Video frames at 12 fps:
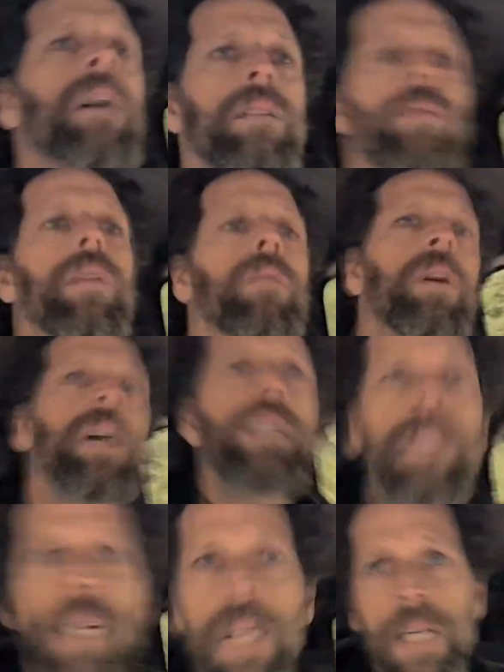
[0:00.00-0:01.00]
So when I
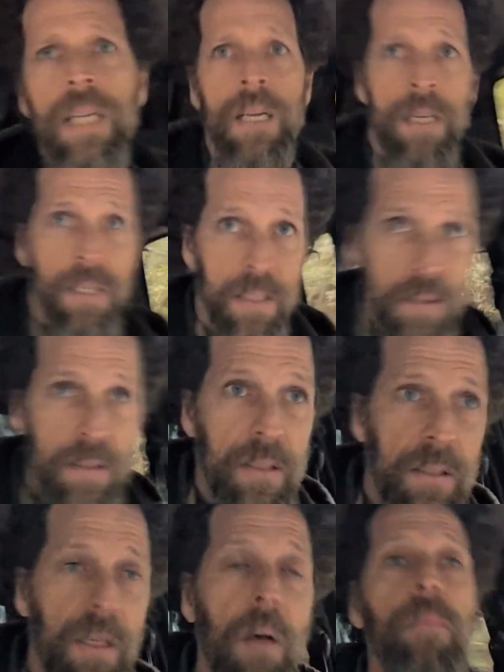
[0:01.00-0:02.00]
say
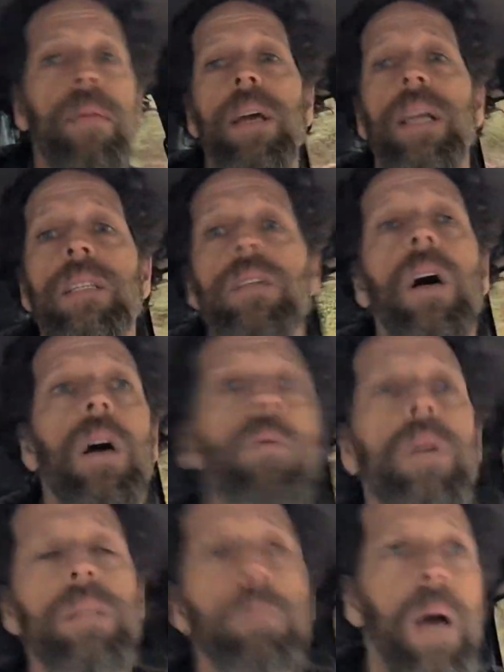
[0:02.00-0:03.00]
something is
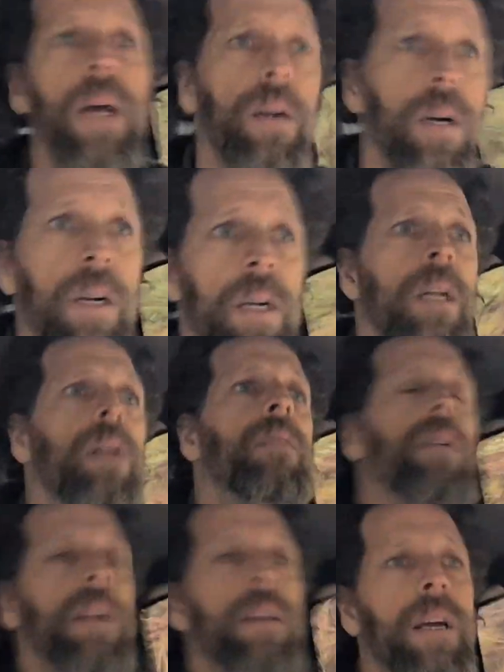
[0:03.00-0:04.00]
always better
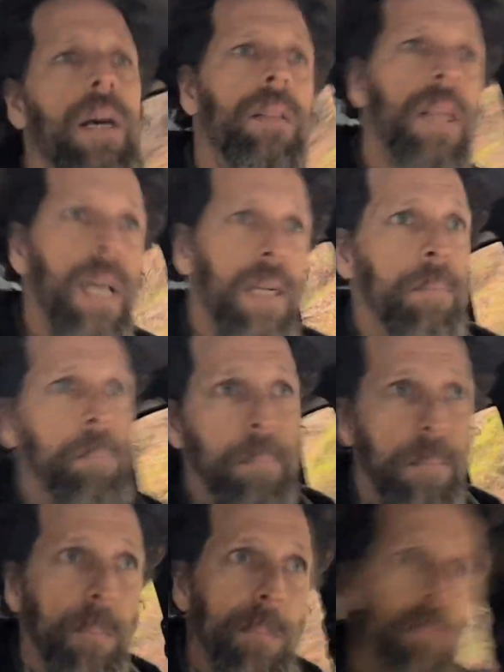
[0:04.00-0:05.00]
than nothing,
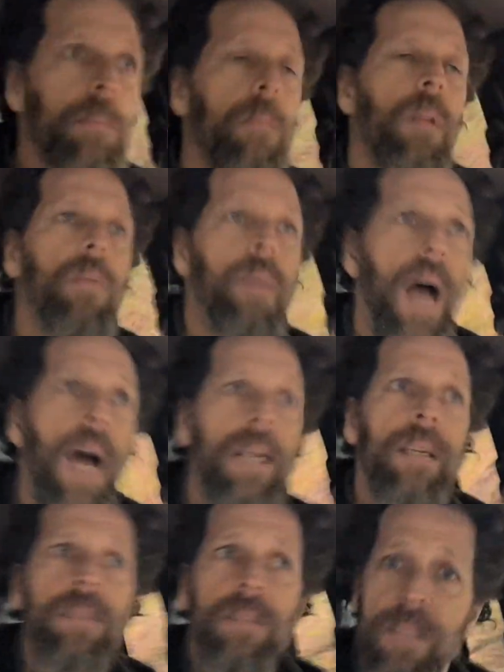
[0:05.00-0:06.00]
that
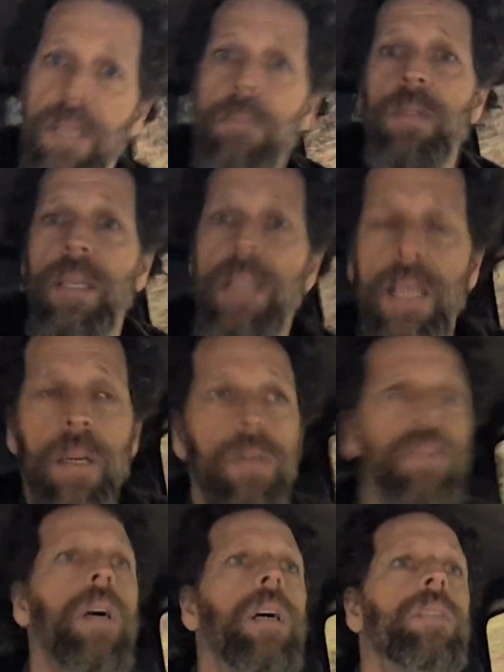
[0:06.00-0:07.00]
seems like that
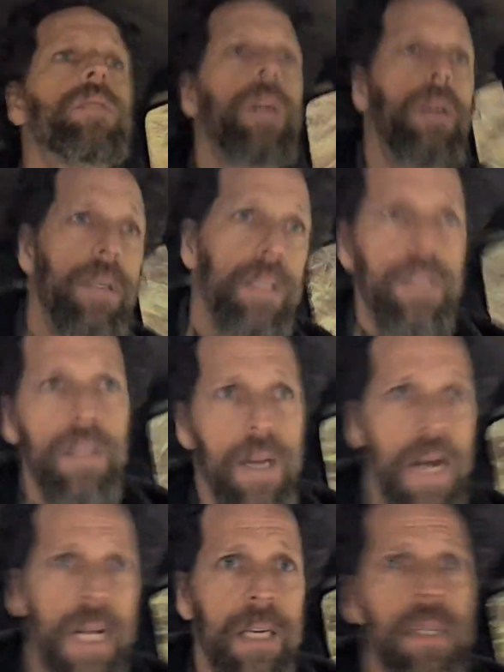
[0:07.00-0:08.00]
goes contrary to
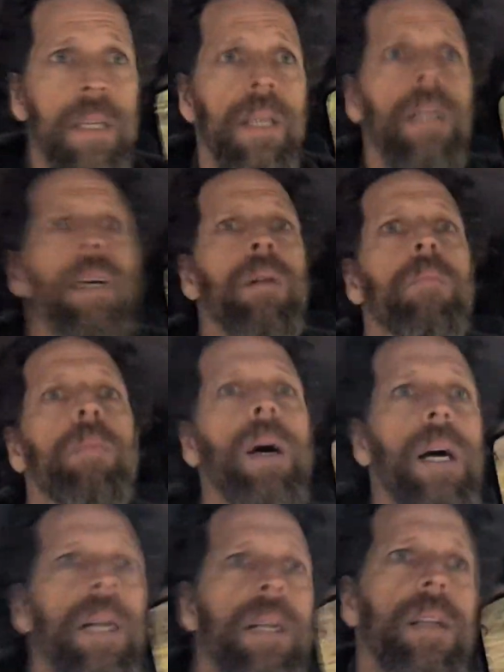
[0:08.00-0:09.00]
that.
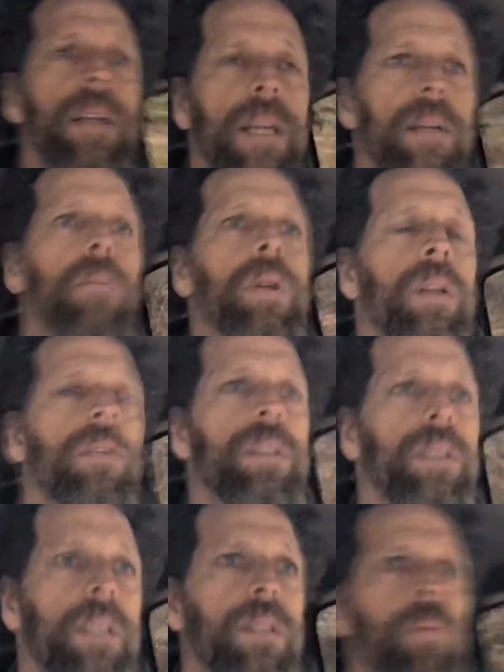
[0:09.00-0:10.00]
But
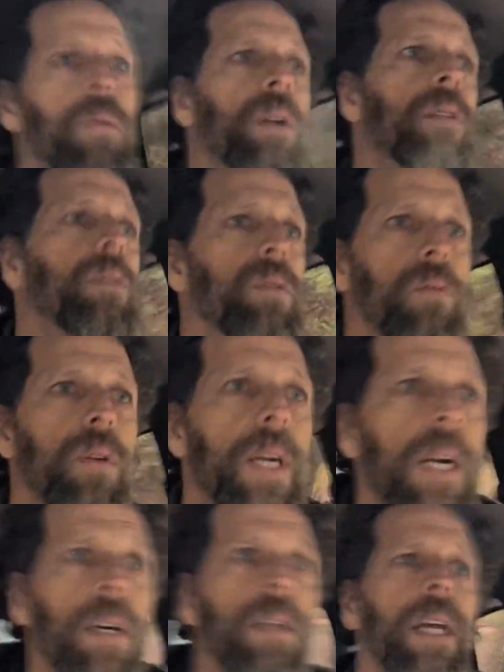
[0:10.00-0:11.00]
it's one of those
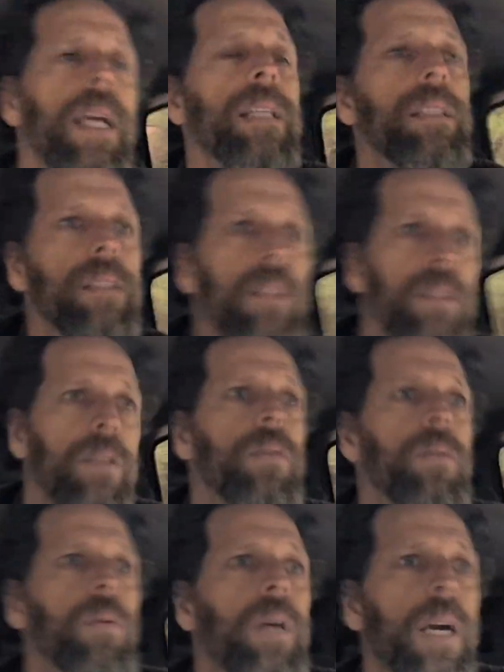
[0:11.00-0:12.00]
rare cases
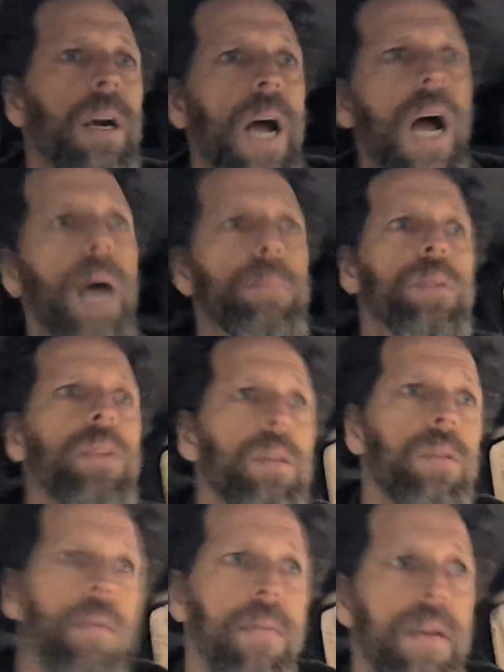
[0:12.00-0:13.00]
where
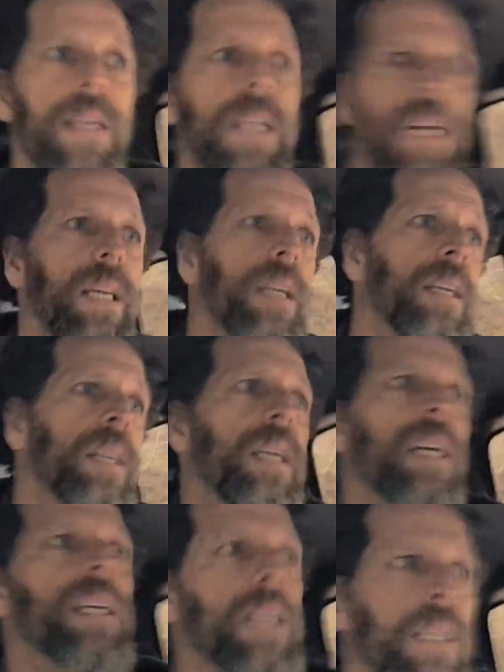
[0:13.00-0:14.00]
absolute thinking
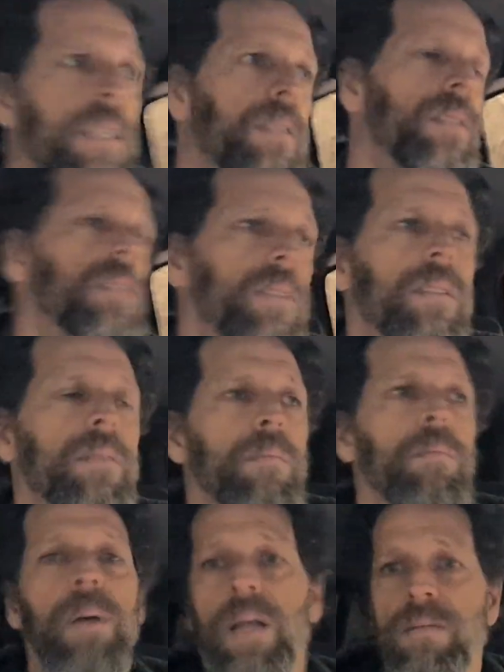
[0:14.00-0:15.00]
is
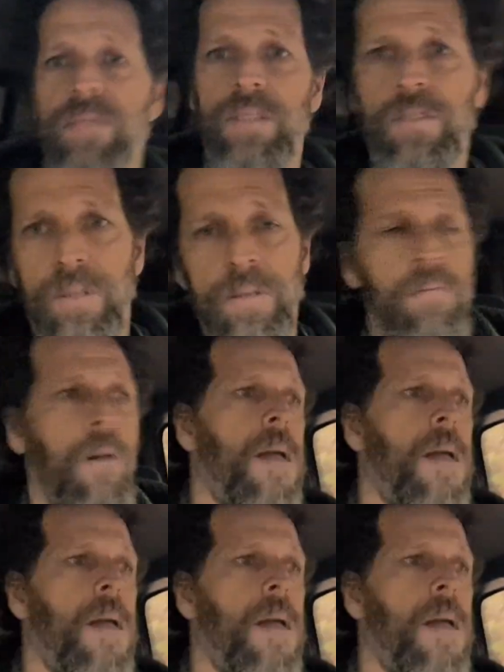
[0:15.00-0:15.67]
beneficial.